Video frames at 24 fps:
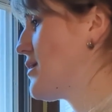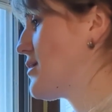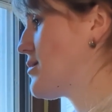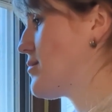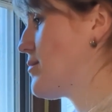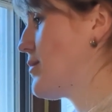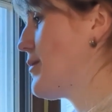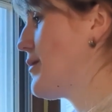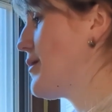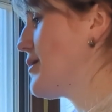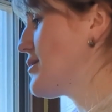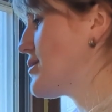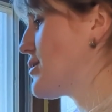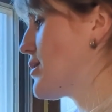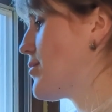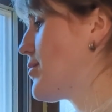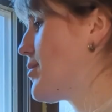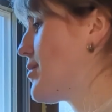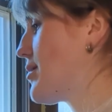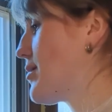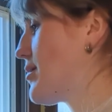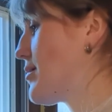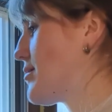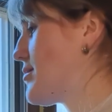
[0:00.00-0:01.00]
So maybe I'll start
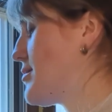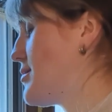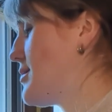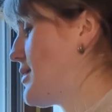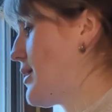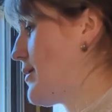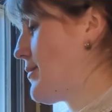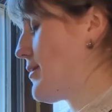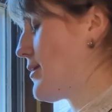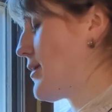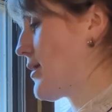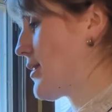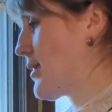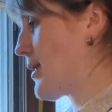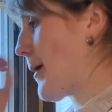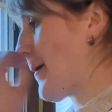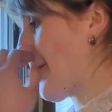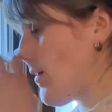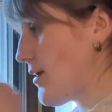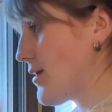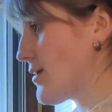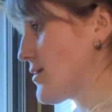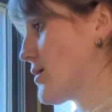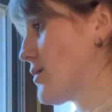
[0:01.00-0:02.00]
with another statement like that.
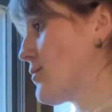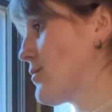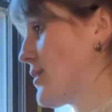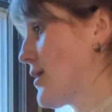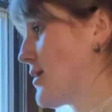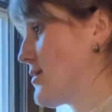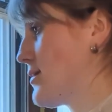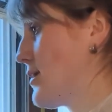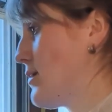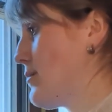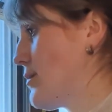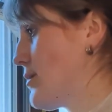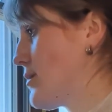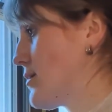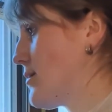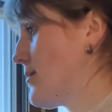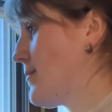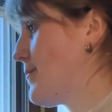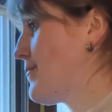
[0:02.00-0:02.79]
Maybe I'll start with that statement.